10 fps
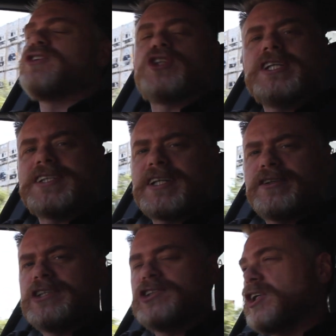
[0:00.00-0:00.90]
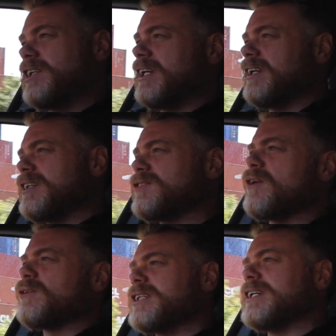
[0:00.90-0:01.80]
3 Series GT. This,
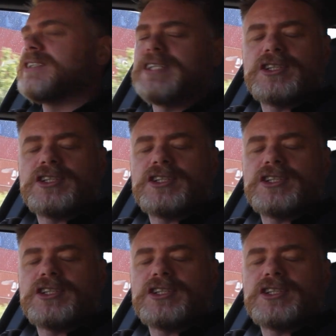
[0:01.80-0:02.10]
folks, is the